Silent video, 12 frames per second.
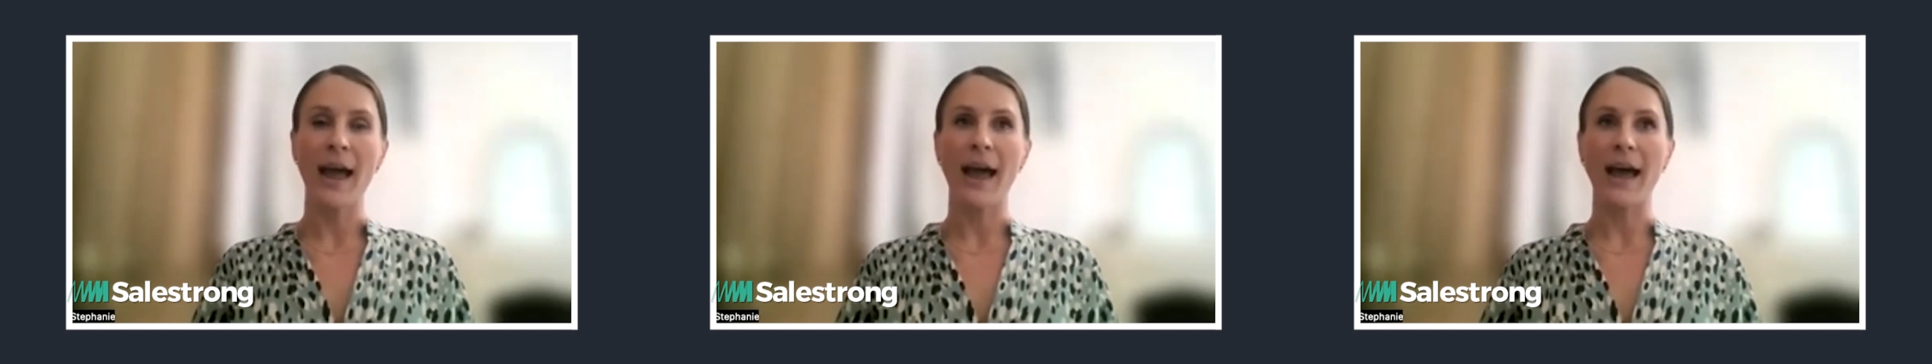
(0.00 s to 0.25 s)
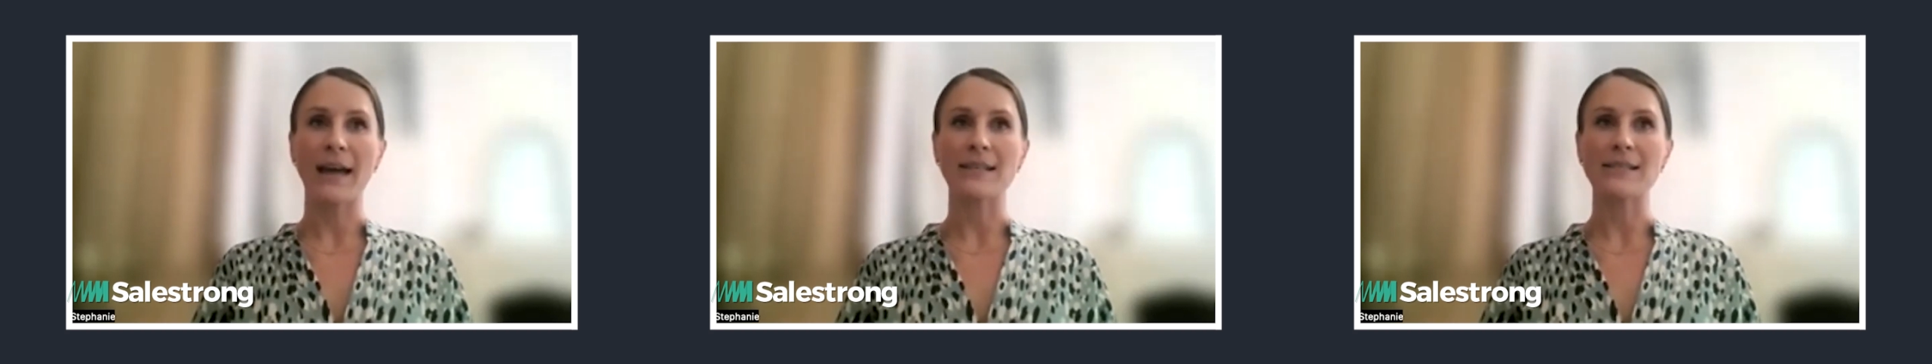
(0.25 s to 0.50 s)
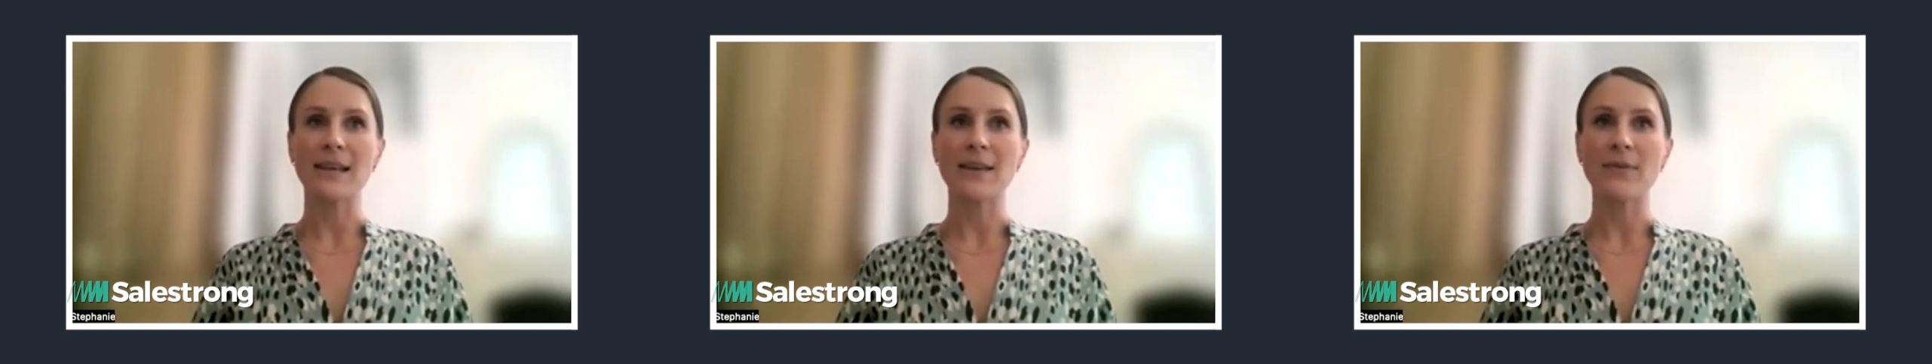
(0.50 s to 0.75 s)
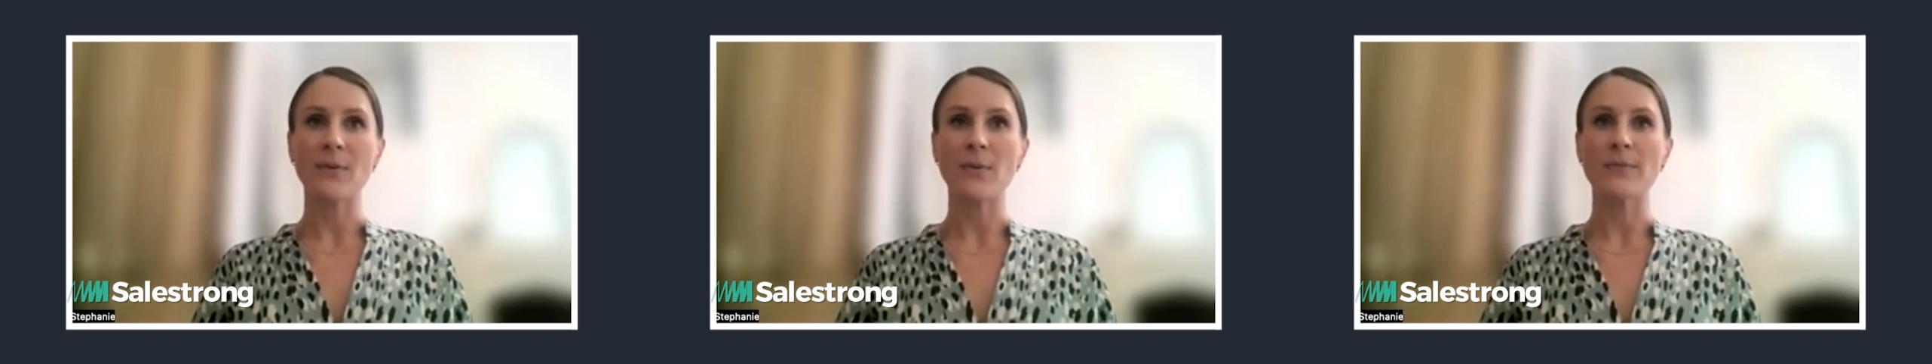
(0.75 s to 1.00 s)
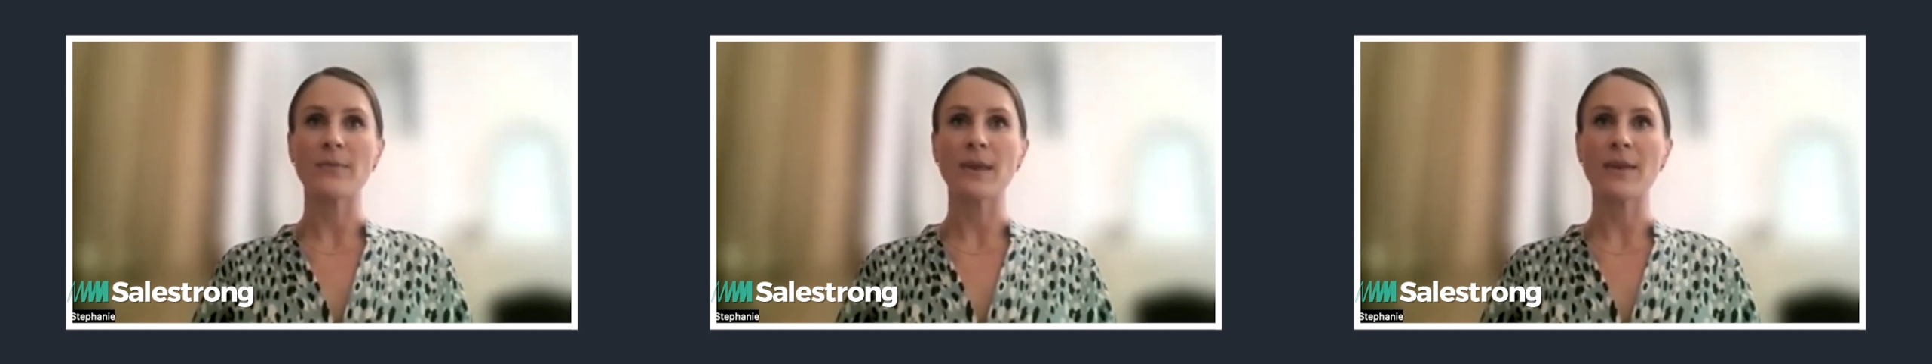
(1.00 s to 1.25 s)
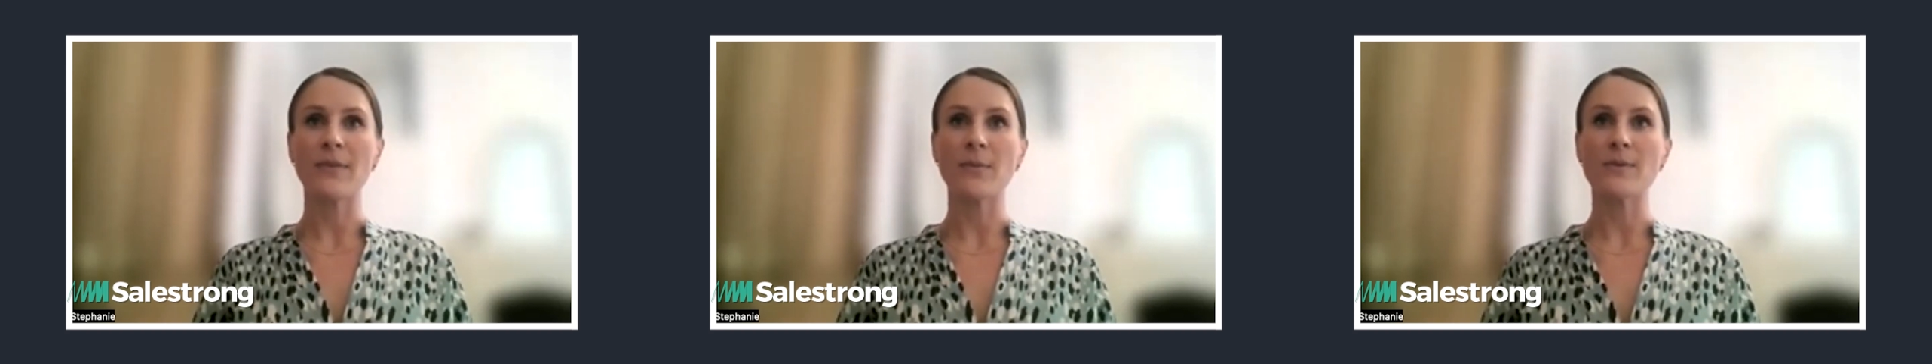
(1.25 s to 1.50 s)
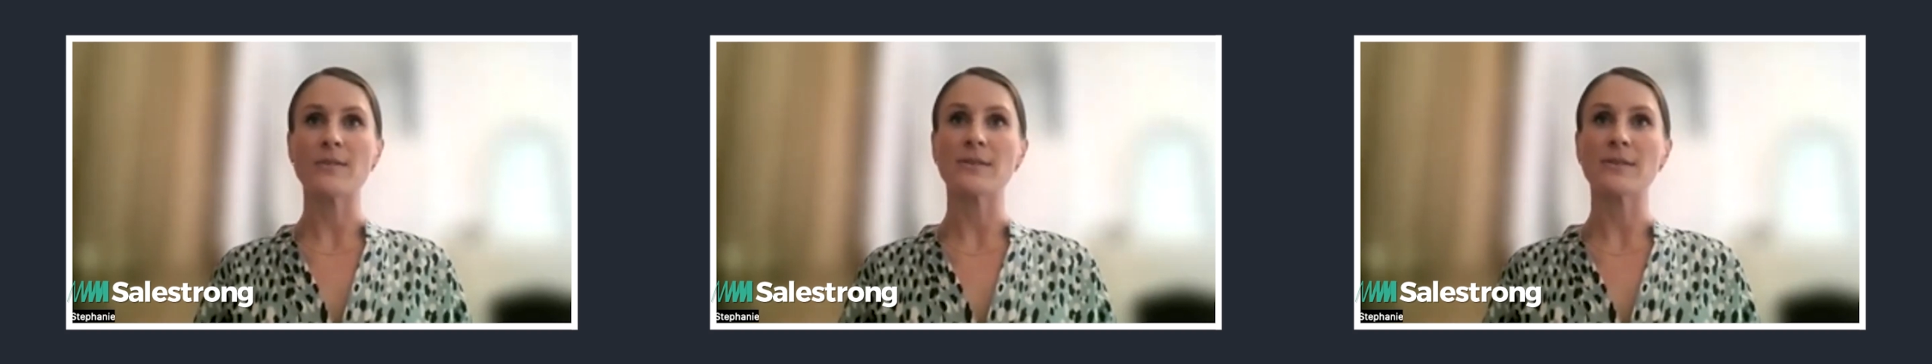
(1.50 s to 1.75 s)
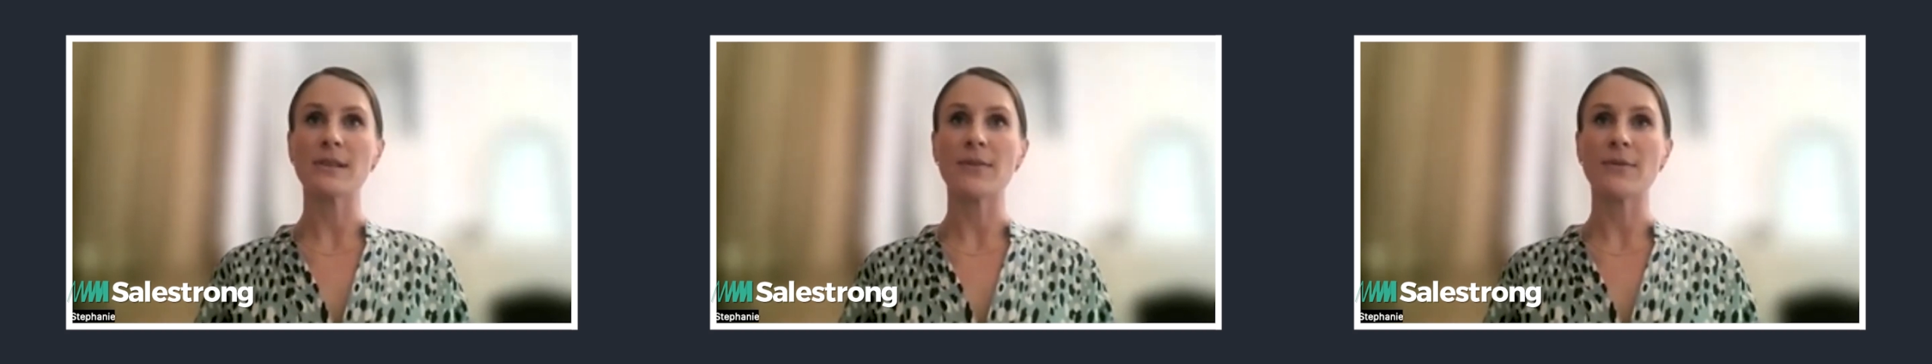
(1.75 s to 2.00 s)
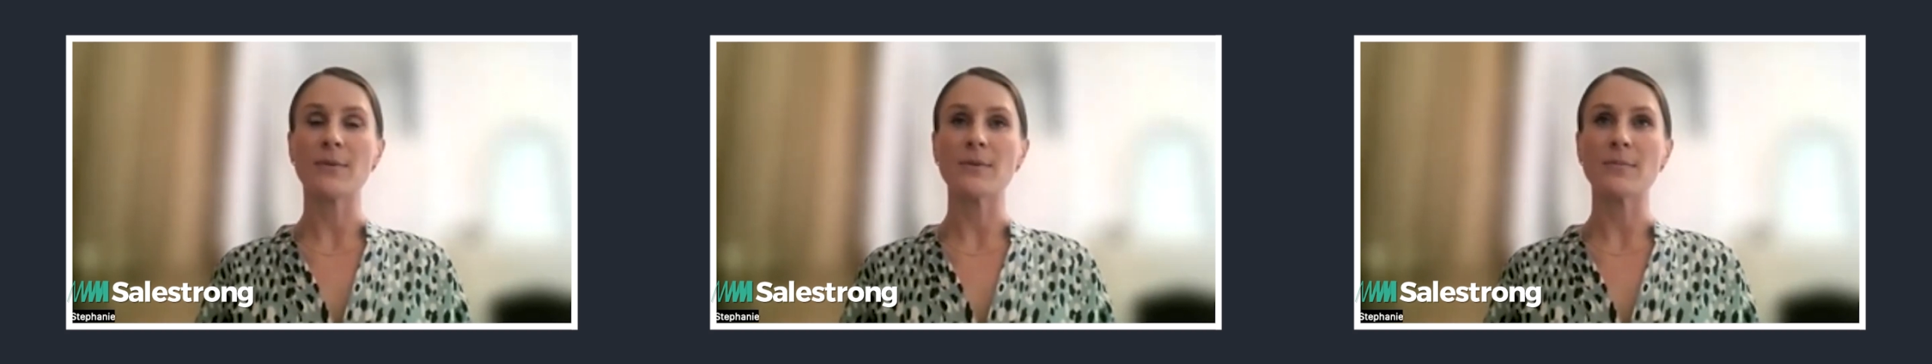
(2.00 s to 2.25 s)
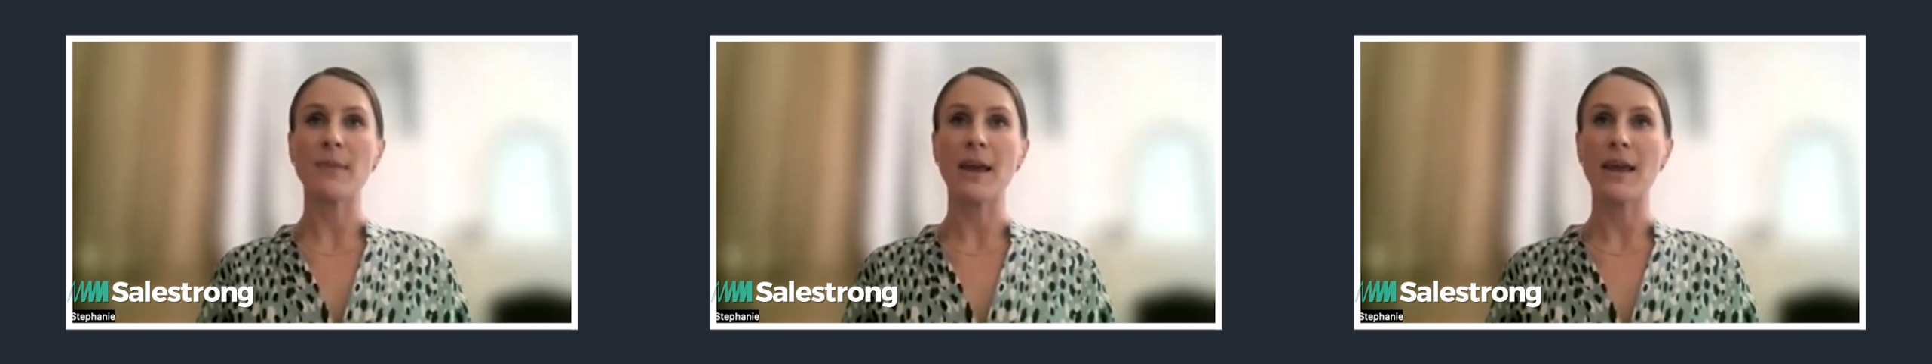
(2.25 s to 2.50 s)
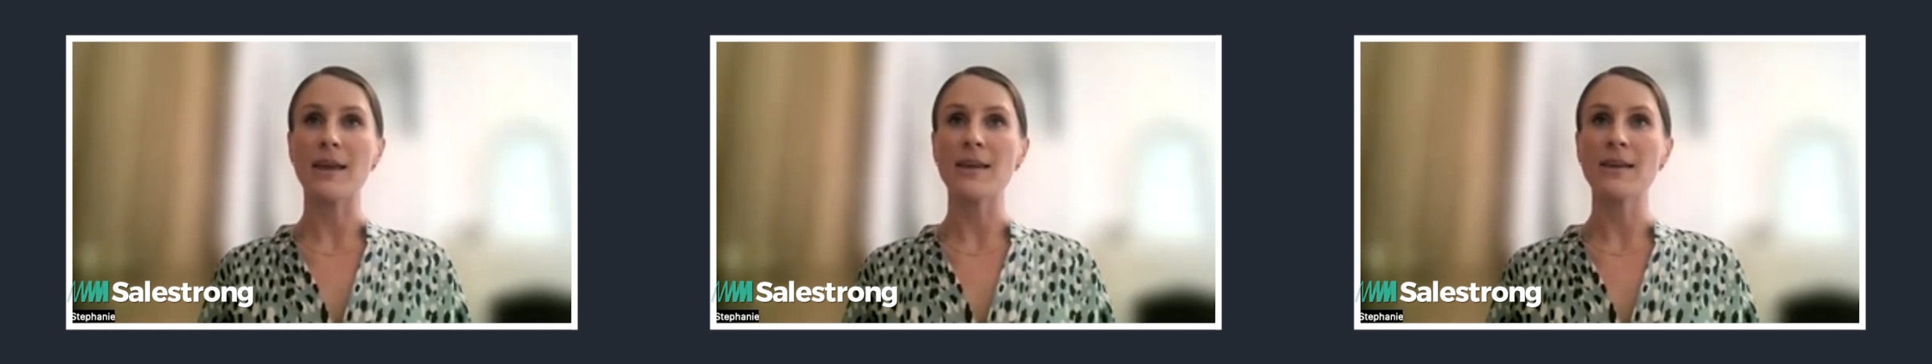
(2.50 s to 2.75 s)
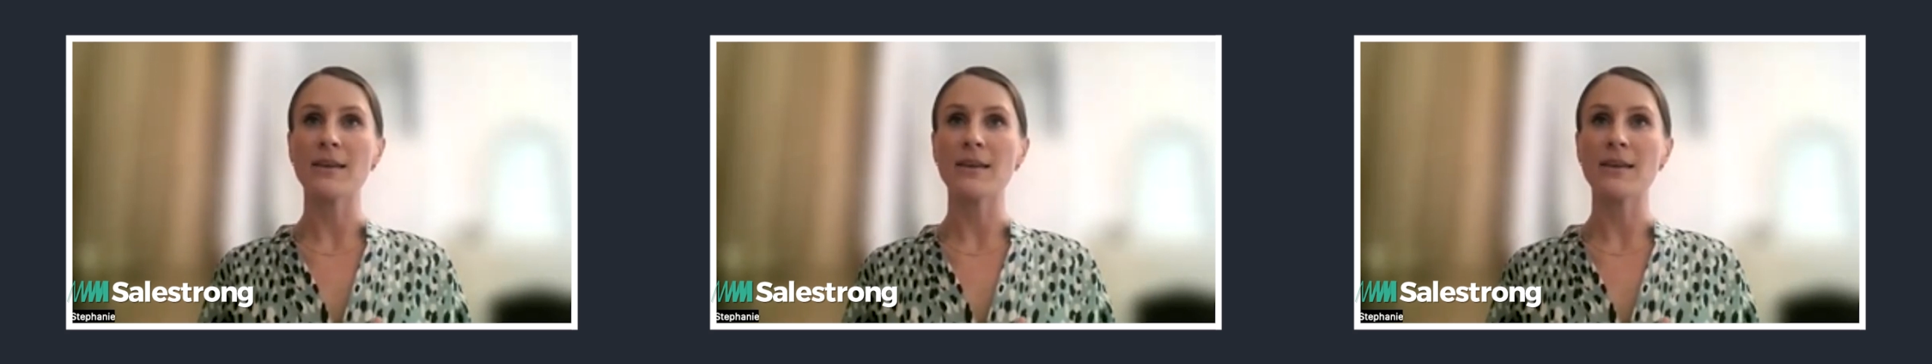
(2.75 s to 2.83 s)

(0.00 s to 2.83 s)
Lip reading: And if it was me,